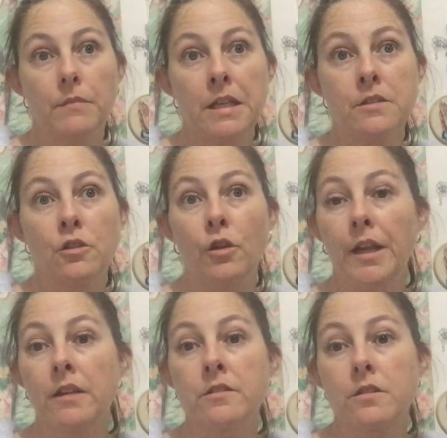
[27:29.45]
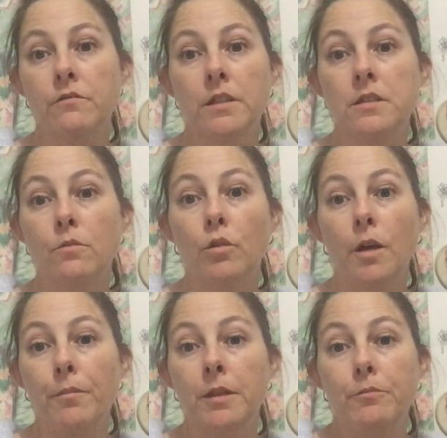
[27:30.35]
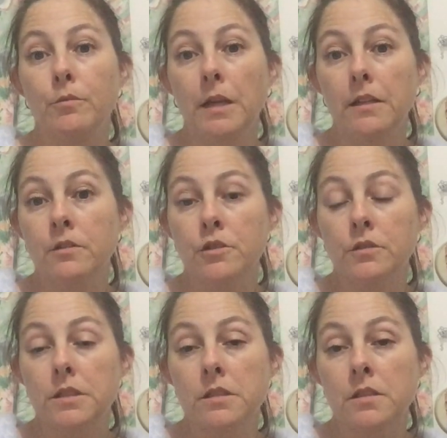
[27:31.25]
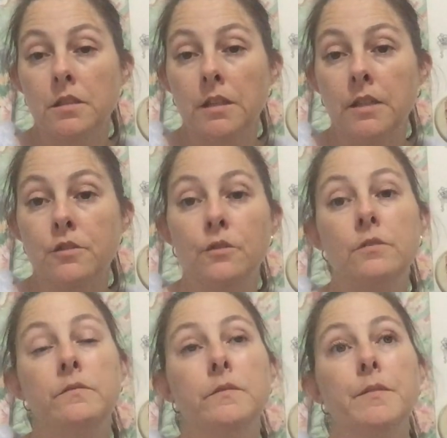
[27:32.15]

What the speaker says: It's not ours to reason why people make the choices that they do,